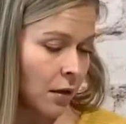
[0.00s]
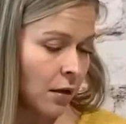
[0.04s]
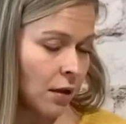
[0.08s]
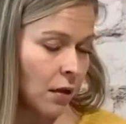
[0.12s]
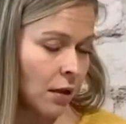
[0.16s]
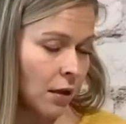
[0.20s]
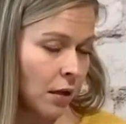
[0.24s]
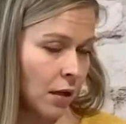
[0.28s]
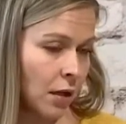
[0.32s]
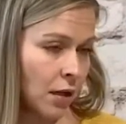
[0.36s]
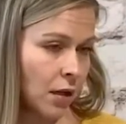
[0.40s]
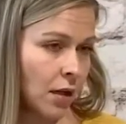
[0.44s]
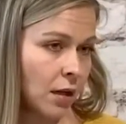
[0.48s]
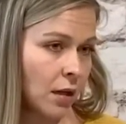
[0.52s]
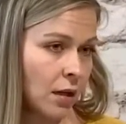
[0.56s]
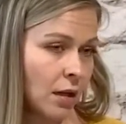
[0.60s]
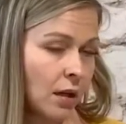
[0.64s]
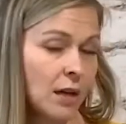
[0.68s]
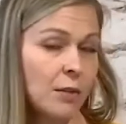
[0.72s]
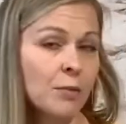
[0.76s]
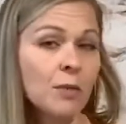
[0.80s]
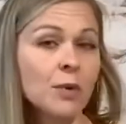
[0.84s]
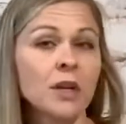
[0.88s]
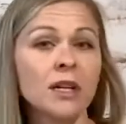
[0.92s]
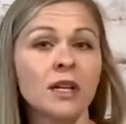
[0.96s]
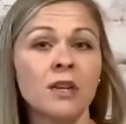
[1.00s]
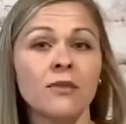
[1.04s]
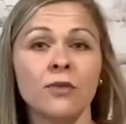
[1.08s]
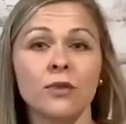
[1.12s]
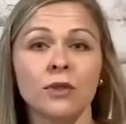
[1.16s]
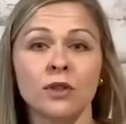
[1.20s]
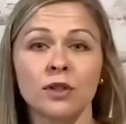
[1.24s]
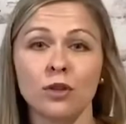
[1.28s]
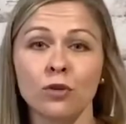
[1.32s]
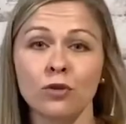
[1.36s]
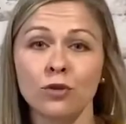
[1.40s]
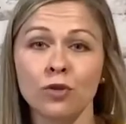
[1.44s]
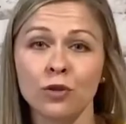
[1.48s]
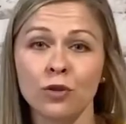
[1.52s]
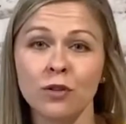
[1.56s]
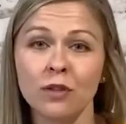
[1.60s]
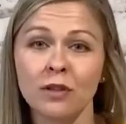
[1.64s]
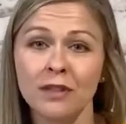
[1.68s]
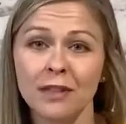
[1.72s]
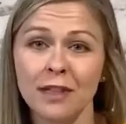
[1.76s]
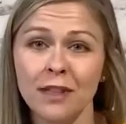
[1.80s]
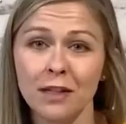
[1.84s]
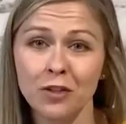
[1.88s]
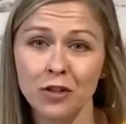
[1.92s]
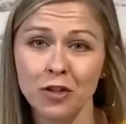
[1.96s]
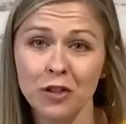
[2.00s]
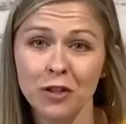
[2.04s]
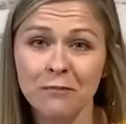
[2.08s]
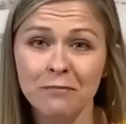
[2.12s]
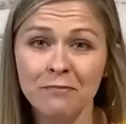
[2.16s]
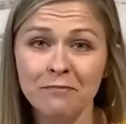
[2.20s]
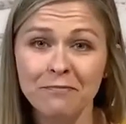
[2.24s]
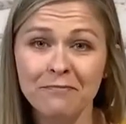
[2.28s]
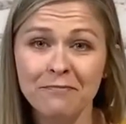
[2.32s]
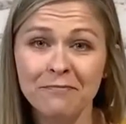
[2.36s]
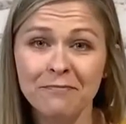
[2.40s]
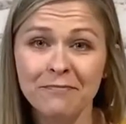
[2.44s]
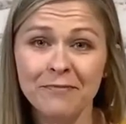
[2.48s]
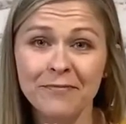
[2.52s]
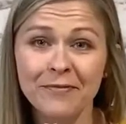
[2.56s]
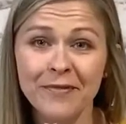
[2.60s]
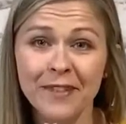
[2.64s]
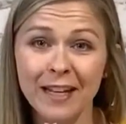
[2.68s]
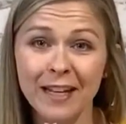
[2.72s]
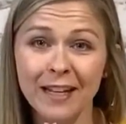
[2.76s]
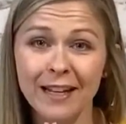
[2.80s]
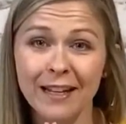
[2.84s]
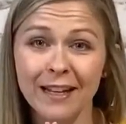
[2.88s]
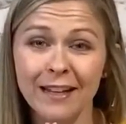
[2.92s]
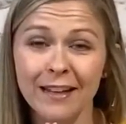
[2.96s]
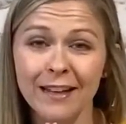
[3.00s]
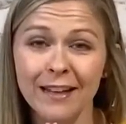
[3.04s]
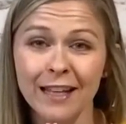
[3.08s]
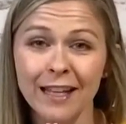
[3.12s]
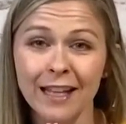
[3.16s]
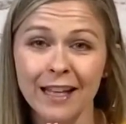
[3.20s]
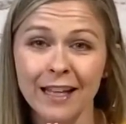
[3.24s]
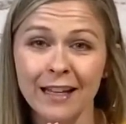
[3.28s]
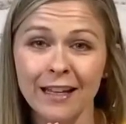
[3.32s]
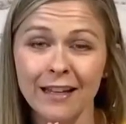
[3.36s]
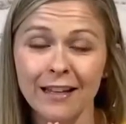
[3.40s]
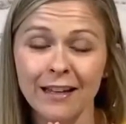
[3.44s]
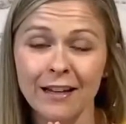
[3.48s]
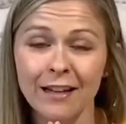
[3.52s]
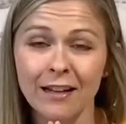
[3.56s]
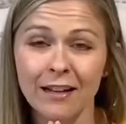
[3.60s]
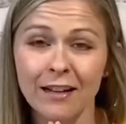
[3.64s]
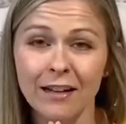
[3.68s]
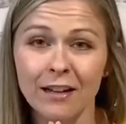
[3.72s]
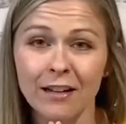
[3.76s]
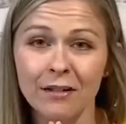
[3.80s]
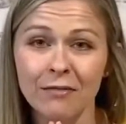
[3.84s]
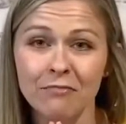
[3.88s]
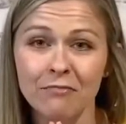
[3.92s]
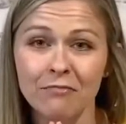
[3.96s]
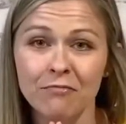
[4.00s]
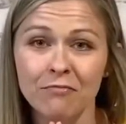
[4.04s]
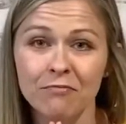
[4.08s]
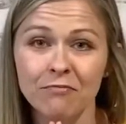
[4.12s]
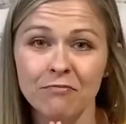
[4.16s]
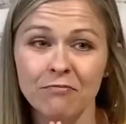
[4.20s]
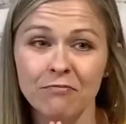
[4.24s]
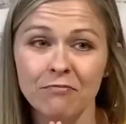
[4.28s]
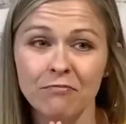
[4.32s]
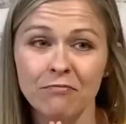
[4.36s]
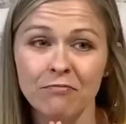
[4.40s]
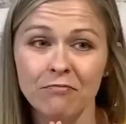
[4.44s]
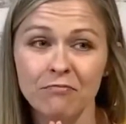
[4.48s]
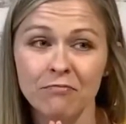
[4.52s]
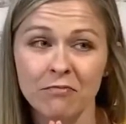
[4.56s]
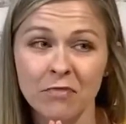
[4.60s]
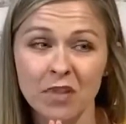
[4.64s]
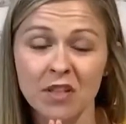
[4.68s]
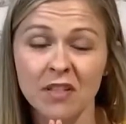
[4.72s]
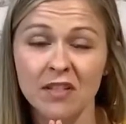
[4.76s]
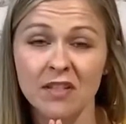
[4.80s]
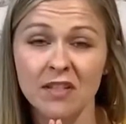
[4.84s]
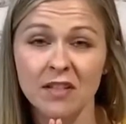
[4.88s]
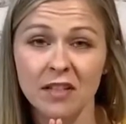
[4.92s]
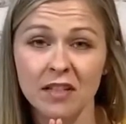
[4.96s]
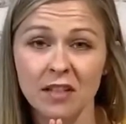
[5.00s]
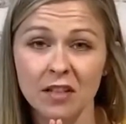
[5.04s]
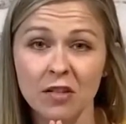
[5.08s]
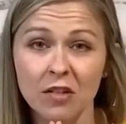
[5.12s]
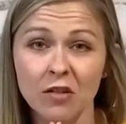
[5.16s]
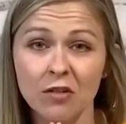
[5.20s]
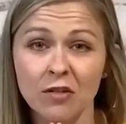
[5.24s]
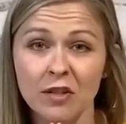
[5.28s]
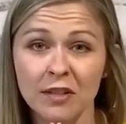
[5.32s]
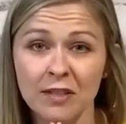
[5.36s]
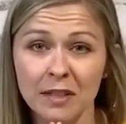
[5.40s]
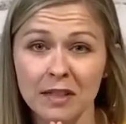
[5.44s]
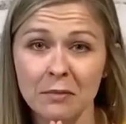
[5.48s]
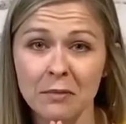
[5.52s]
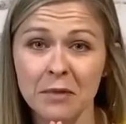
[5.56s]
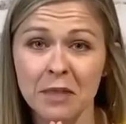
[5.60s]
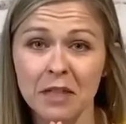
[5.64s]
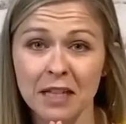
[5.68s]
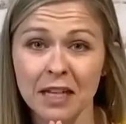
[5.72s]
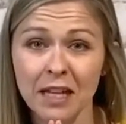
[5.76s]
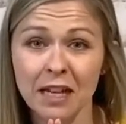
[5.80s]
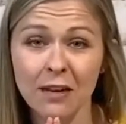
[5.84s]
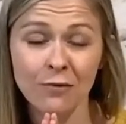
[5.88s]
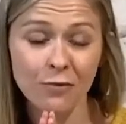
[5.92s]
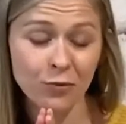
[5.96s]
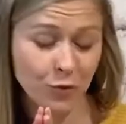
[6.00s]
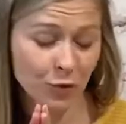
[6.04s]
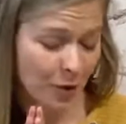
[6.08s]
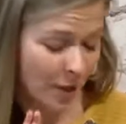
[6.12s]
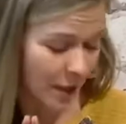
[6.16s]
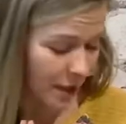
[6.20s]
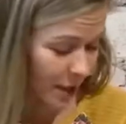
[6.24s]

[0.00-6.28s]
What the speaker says: I'm ready for socialization. And I think this is as close as I'm gonna get for right